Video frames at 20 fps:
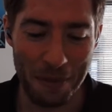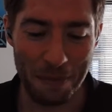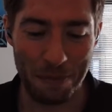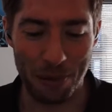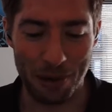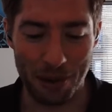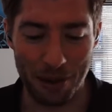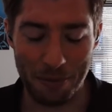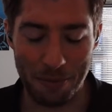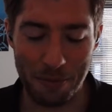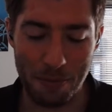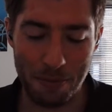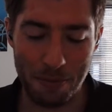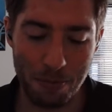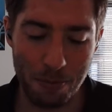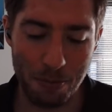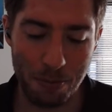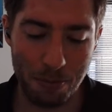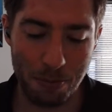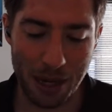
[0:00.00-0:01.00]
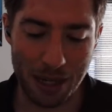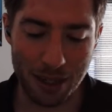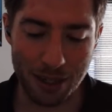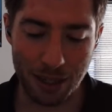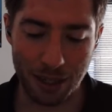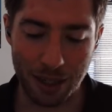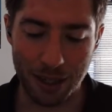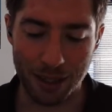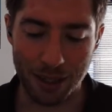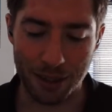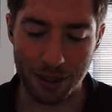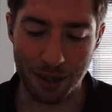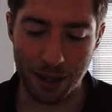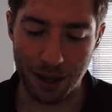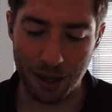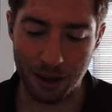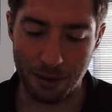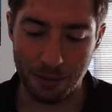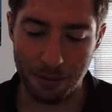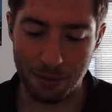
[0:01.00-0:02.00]
But basically,
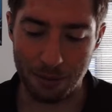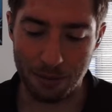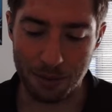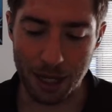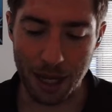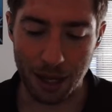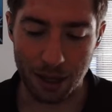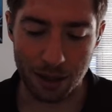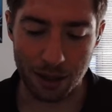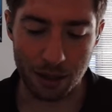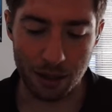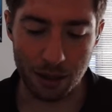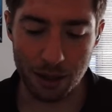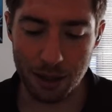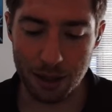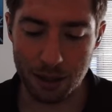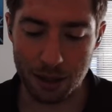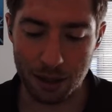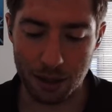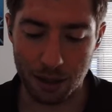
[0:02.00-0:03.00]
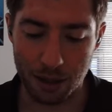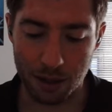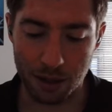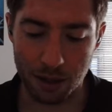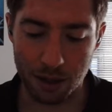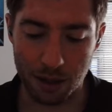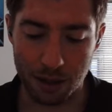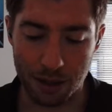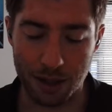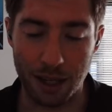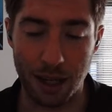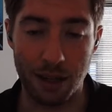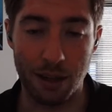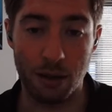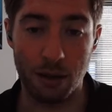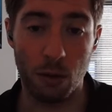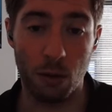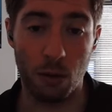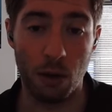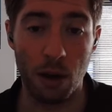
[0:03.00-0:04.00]
you need to understand that
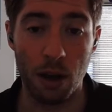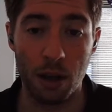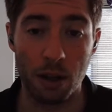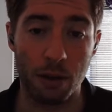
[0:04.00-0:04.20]
you're